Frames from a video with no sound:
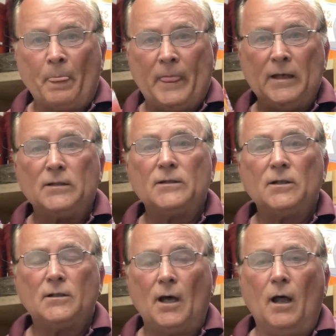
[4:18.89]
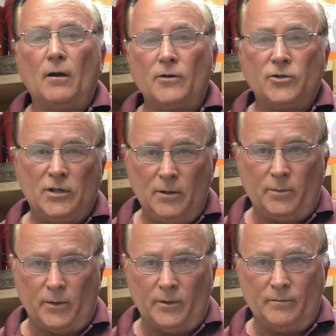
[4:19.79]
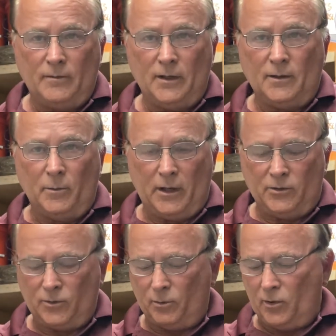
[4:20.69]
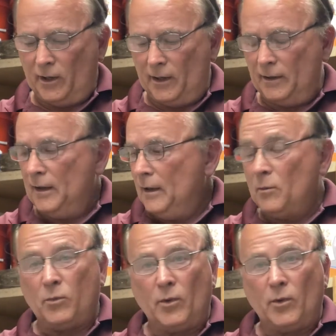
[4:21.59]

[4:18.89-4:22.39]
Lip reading: This is $1 cheaper than the major brand.